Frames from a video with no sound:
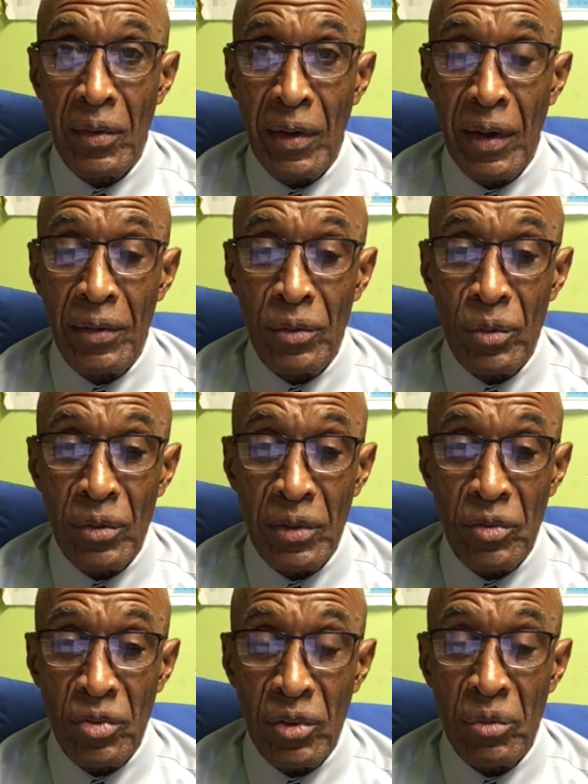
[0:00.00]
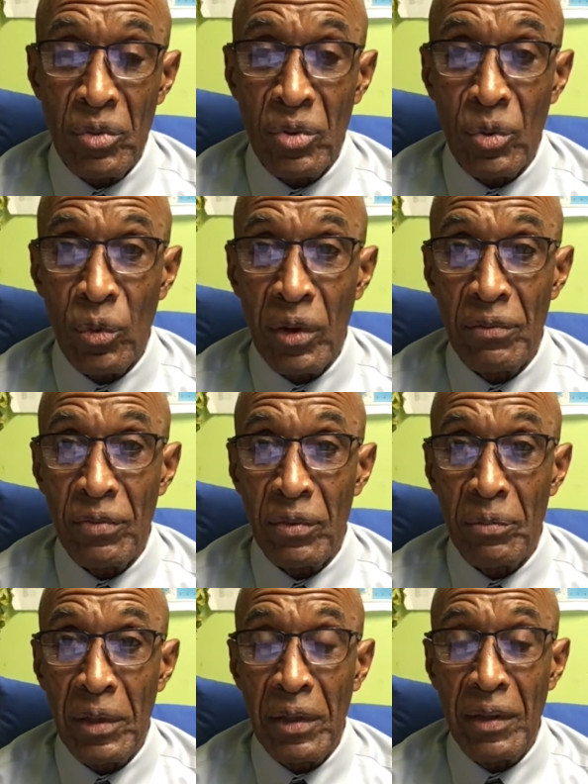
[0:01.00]
I knew that she was the one for
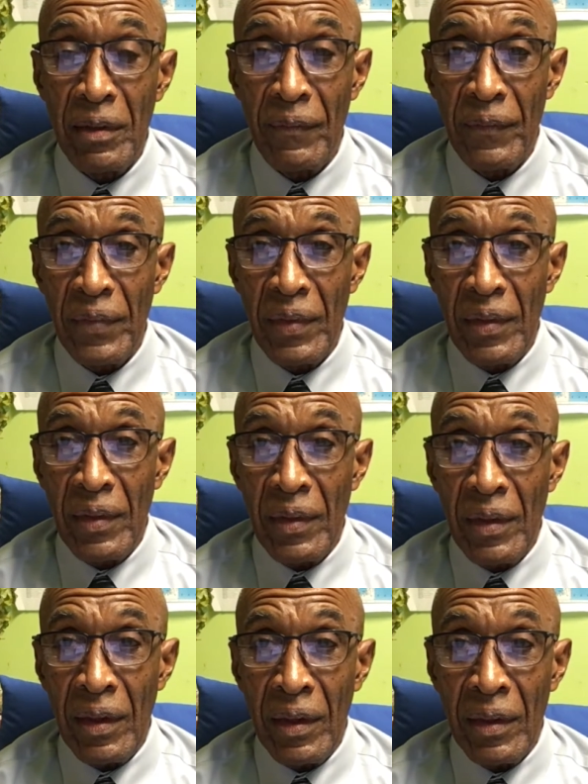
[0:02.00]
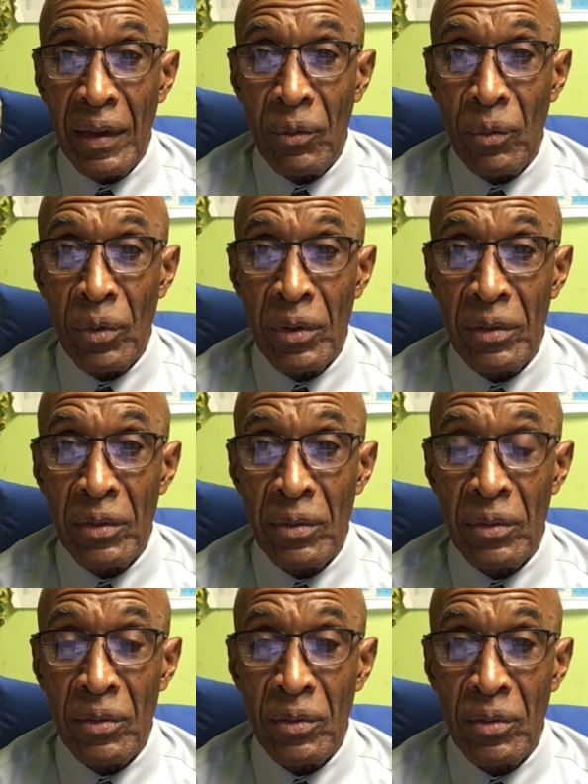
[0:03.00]
me, and I wanted
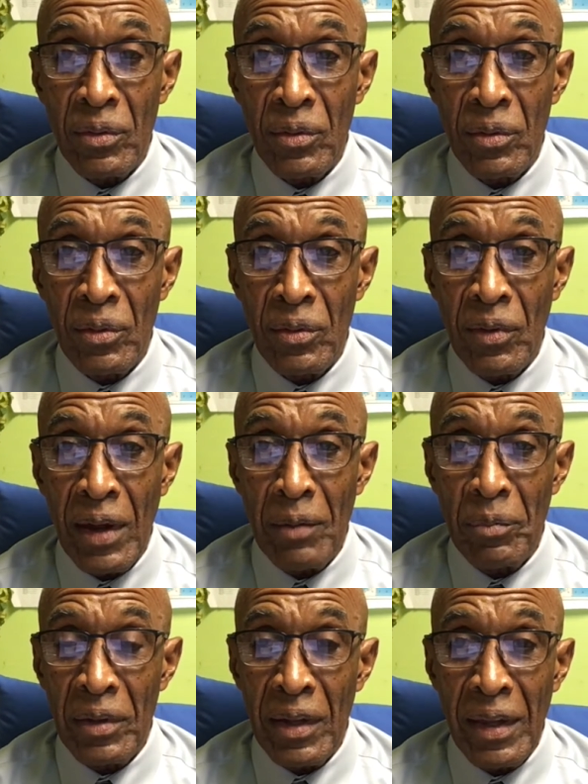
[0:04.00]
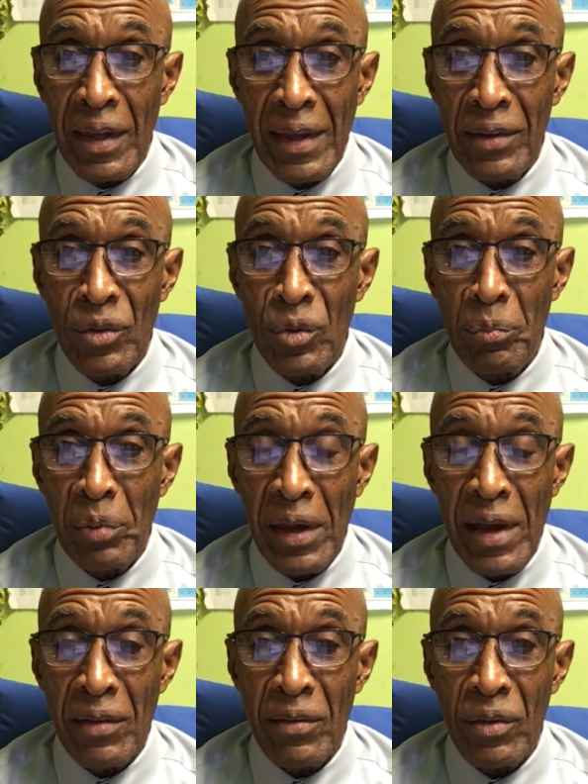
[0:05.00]
to try, but I had no
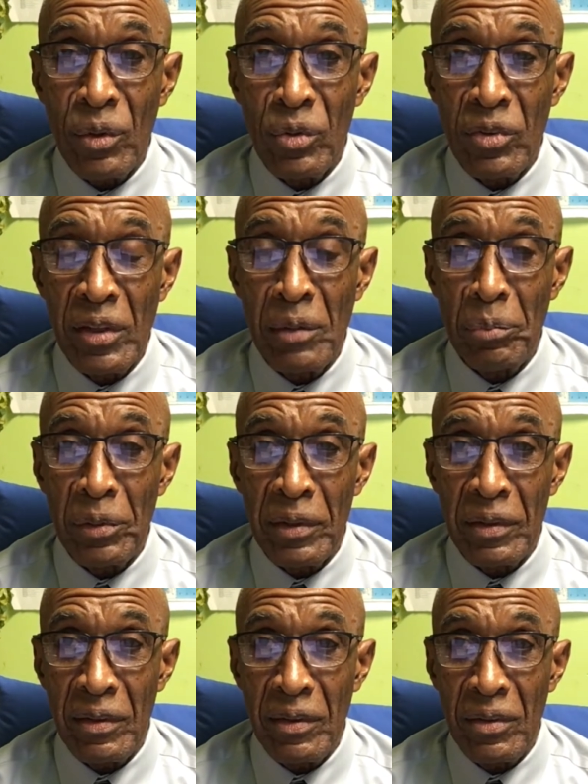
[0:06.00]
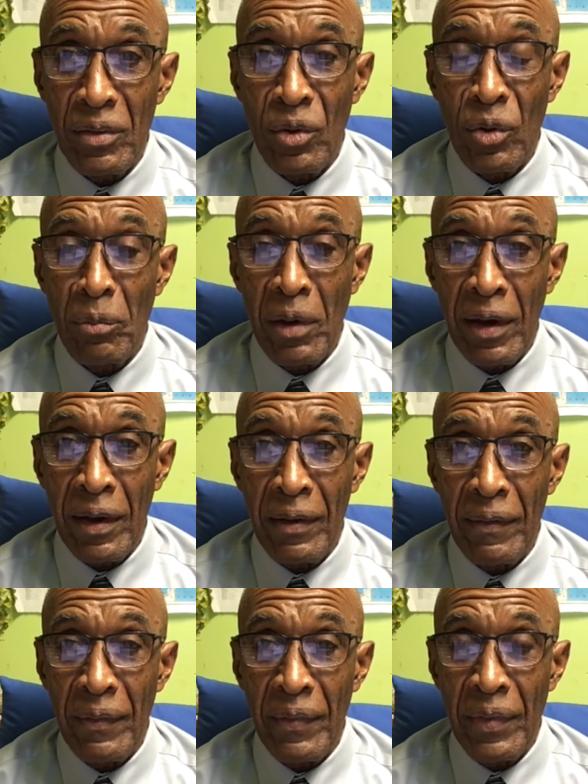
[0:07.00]
pattern, no template to go by.
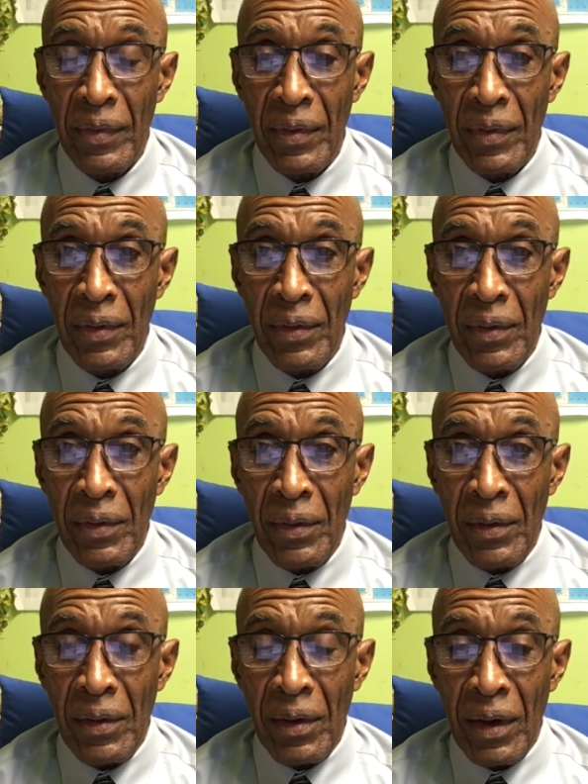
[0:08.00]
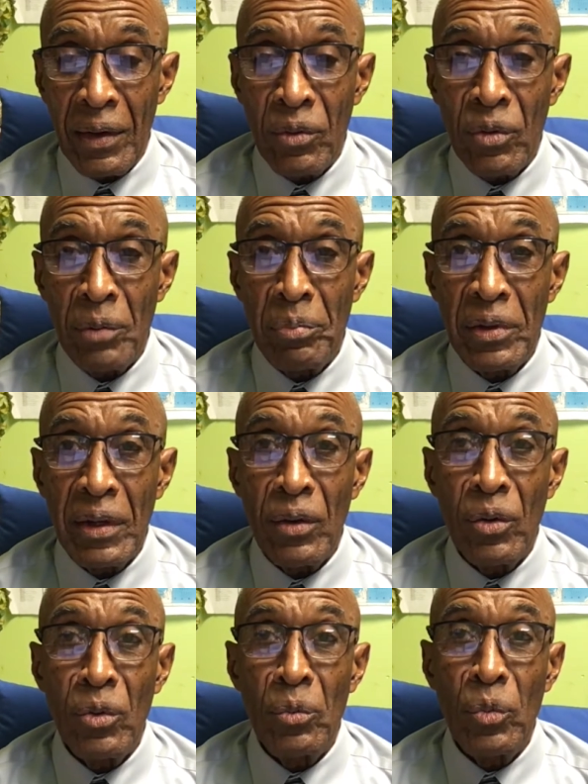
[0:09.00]
I grew up in a
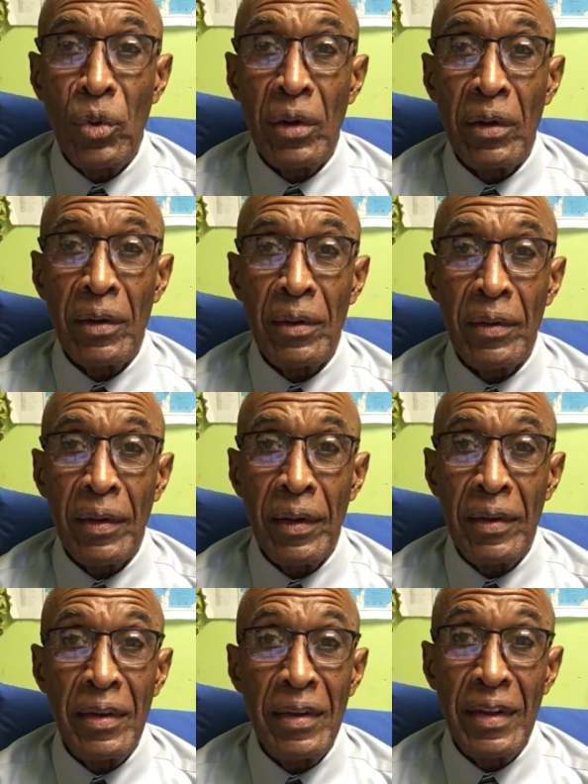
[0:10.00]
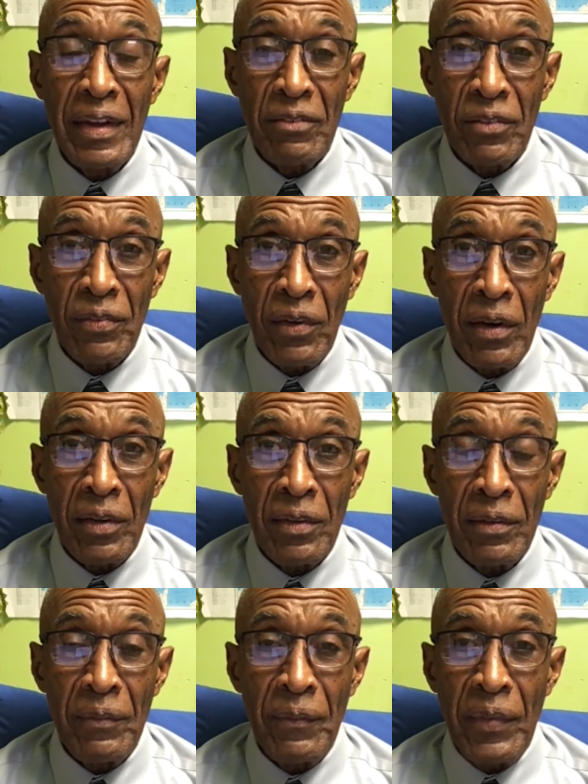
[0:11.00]
home where I didn't have a father,
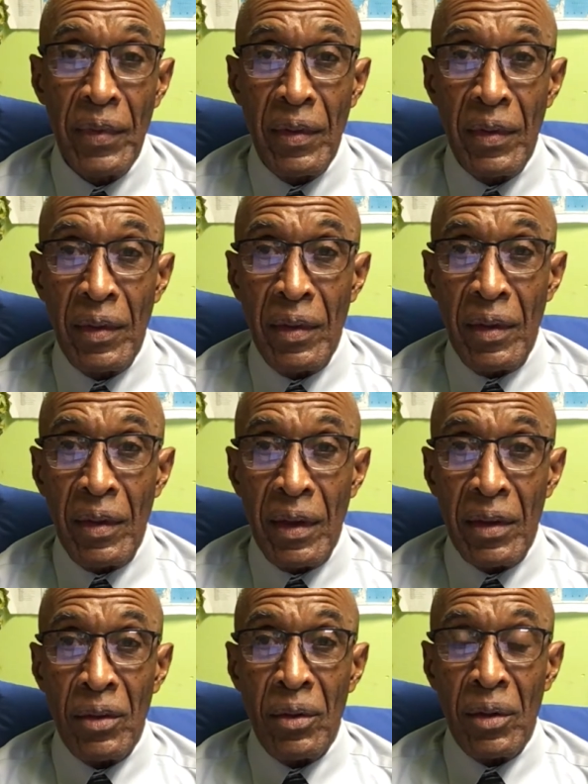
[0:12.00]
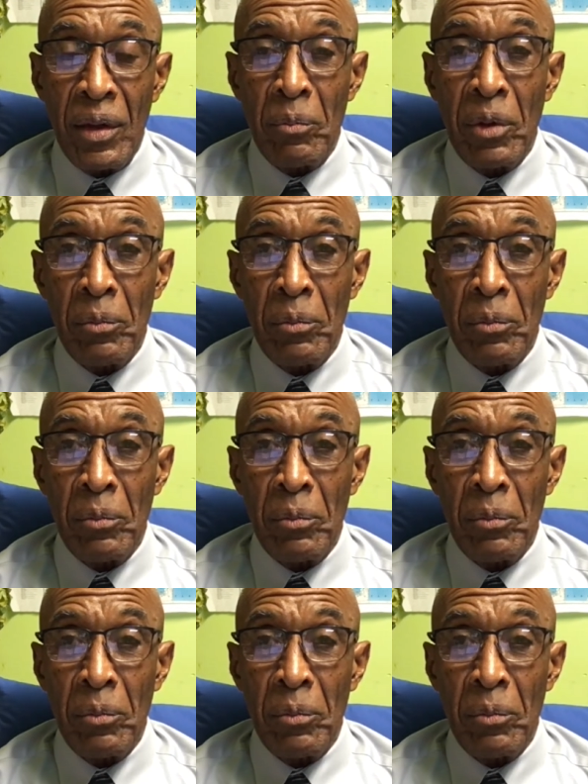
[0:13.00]
and my